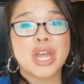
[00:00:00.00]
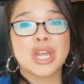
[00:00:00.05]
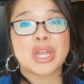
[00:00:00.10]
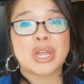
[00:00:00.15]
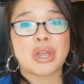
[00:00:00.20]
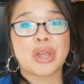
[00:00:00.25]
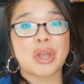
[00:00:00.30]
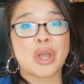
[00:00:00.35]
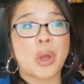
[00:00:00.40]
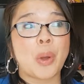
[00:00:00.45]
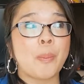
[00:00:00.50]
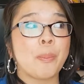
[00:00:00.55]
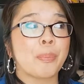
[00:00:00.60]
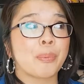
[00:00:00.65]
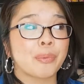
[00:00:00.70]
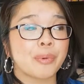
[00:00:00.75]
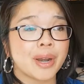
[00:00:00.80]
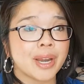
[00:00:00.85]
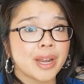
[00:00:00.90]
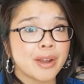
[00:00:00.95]
You can go
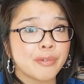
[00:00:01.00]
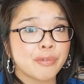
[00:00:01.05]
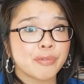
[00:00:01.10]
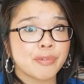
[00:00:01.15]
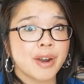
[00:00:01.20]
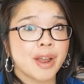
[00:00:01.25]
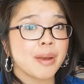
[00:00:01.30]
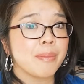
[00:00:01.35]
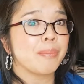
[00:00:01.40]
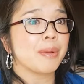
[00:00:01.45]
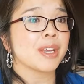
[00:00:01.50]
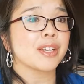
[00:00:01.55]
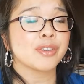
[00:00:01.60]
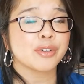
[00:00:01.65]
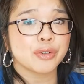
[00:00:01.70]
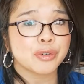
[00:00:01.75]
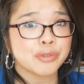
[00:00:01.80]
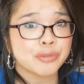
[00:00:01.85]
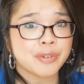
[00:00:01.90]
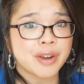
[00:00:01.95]
bring a friend, bring
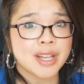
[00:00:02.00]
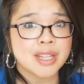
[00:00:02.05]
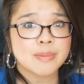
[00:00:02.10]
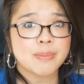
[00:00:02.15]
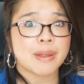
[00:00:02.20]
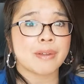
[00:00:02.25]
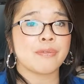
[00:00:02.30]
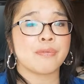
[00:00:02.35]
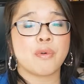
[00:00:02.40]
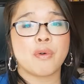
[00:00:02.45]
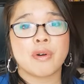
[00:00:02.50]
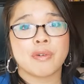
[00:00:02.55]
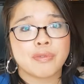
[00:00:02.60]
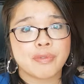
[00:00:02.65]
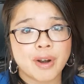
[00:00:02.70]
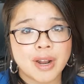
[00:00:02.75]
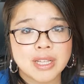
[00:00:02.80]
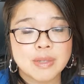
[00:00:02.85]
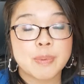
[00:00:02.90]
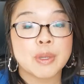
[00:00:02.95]
two friends, bring four
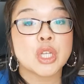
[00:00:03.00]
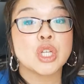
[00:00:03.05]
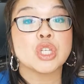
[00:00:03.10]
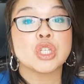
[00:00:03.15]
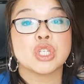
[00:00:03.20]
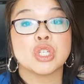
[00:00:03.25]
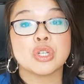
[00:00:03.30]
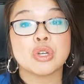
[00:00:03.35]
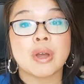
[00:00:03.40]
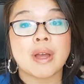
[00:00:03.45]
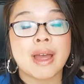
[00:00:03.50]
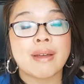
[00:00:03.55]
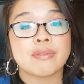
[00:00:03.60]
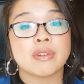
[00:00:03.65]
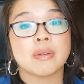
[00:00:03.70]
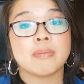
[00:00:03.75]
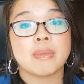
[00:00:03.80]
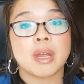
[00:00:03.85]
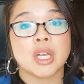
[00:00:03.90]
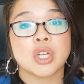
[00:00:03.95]
friends, but you do have
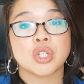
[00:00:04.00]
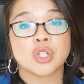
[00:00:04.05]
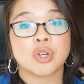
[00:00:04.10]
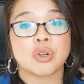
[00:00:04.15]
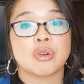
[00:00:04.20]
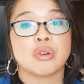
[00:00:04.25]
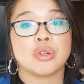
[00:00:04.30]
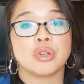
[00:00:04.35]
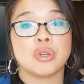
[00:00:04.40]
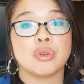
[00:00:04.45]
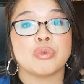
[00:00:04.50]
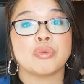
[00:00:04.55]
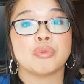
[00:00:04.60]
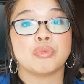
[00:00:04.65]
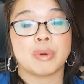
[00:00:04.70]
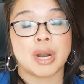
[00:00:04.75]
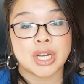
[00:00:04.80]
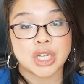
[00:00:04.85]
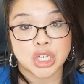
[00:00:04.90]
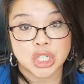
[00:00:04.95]
to make sure
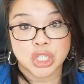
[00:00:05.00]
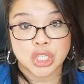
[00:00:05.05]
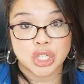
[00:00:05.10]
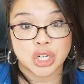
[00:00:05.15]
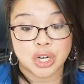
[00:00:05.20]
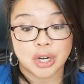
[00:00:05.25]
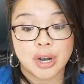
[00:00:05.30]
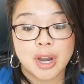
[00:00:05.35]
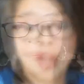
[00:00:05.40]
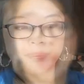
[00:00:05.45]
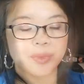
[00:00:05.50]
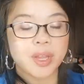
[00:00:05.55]
you register.